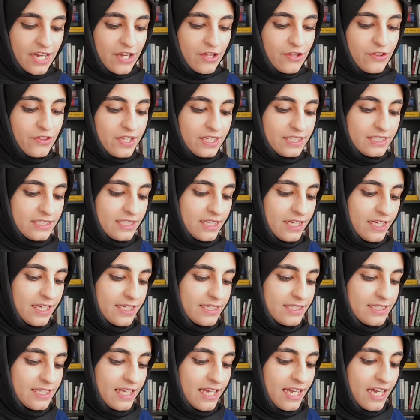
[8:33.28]
This
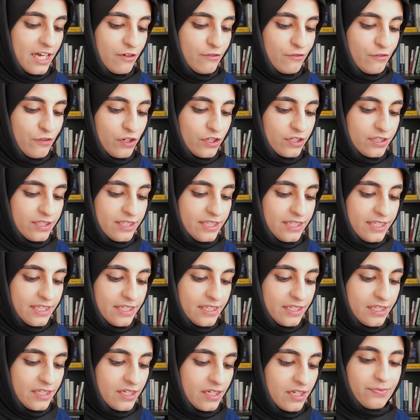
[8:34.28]
is the Kat Von
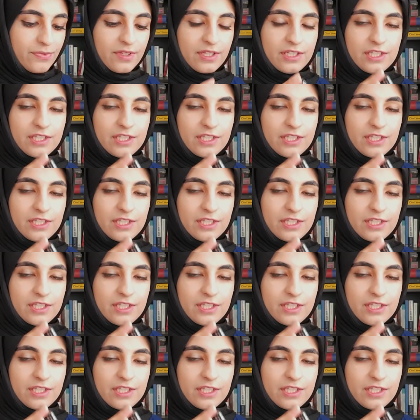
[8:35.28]
D